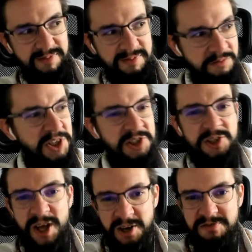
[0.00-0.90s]
there's
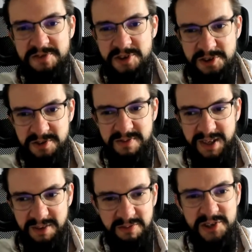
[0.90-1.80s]
nothing for you to
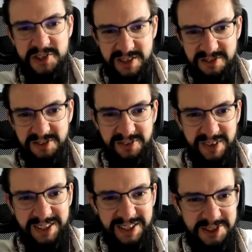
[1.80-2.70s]
like resent,
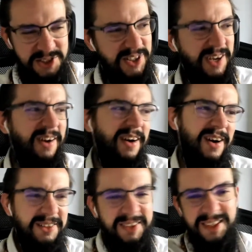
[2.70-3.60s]
right? It's just like,
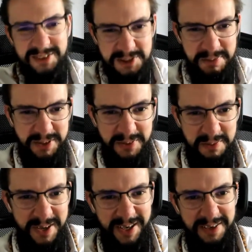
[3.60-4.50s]
the linter is bothering
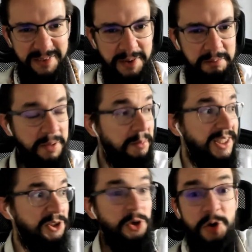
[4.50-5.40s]
me again. But
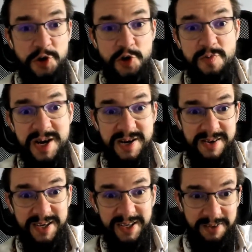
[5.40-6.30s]
there's no human,
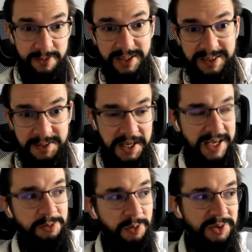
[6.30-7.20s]
right? Like,
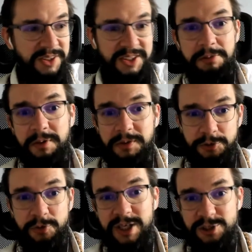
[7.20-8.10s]
it won't deteriorate
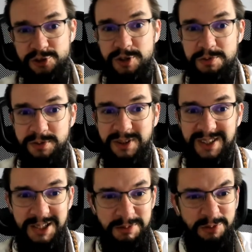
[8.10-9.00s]
your relationships with the
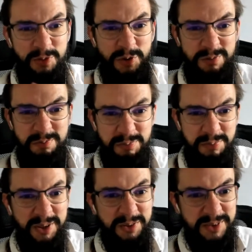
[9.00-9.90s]
team. It won't
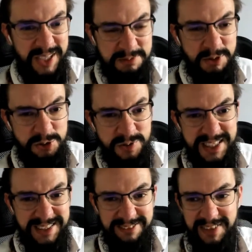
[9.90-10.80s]
build as much
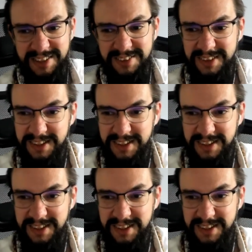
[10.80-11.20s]
resentment.